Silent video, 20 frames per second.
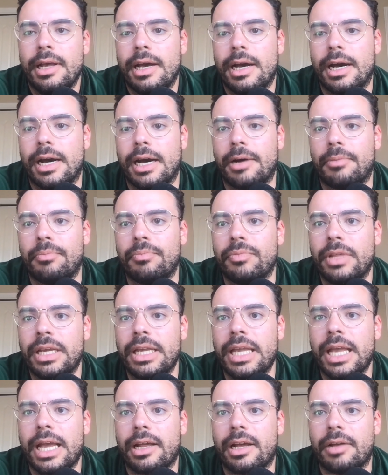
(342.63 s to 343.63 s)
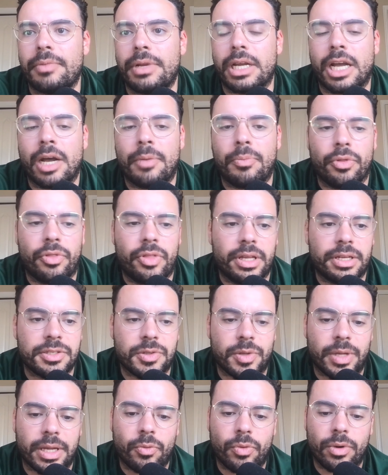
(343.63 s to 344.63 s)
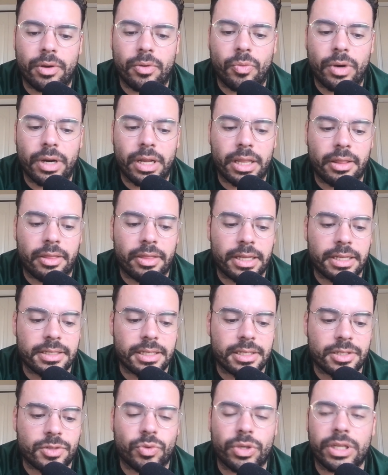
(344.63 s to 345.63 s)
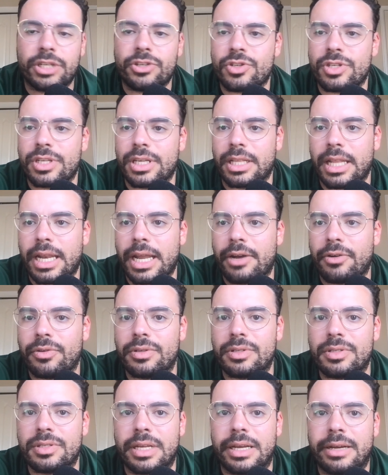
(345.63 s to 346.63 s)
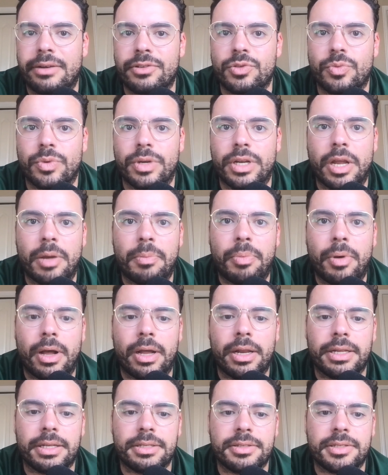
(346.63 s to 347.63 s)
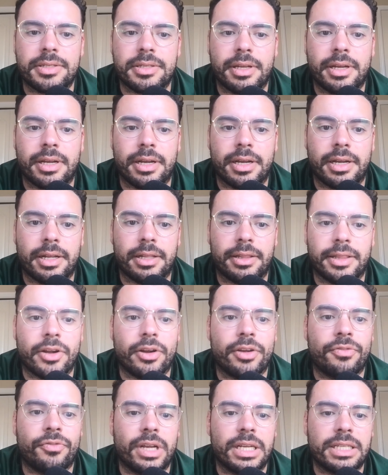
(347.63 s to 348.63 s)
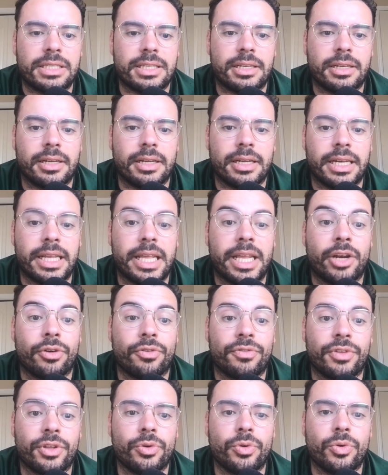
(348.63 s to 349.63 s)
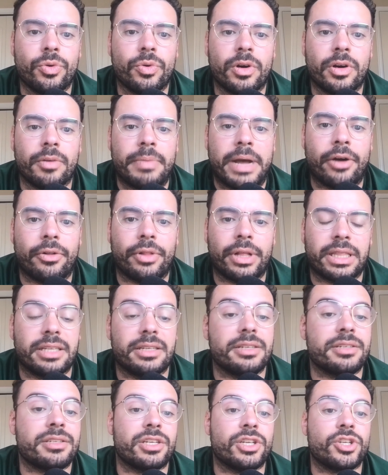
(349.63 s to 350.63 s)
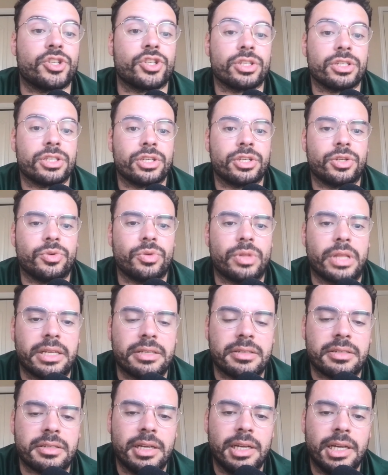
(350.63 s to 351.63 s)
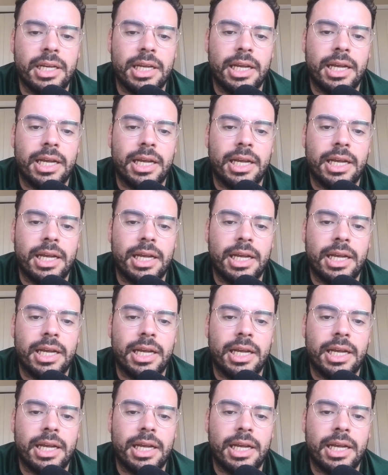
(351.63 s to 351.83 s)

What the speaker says: And yeah, I mean, a couple of things. So like one of the things that's really interesting that I was reading up on is Larry Fink did an interview about like the decision to do this.